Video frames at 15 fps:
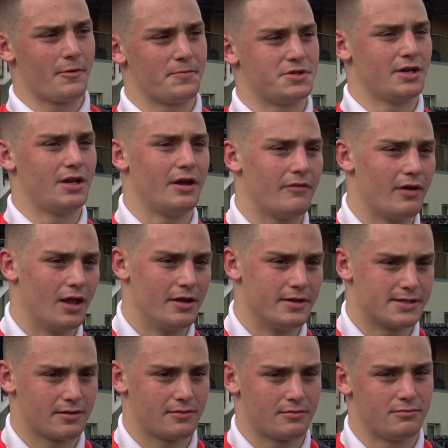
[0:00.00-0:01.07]
opportunity really
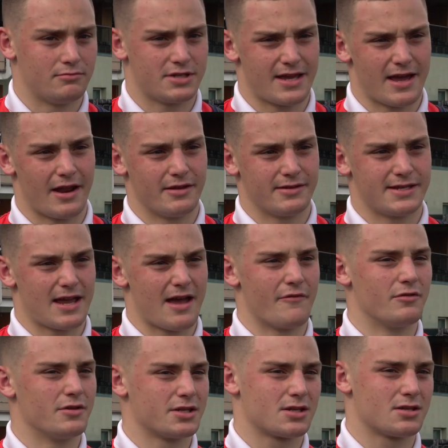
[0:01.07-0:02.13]
and to to get it
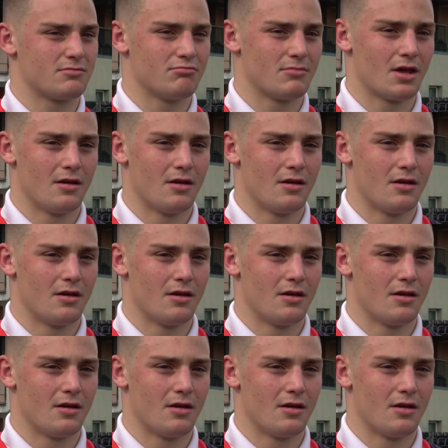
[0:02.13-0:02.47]
together has